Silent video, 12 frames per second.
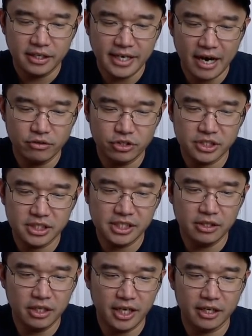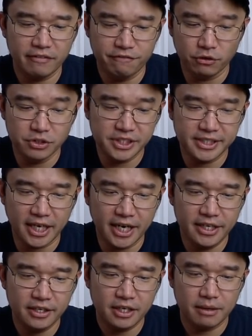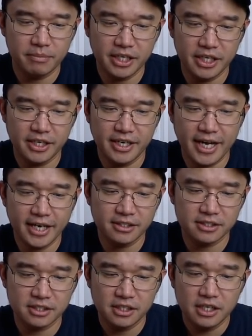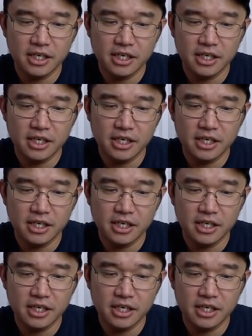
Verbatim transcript: Now you can see the full design. I'm gonna hit next.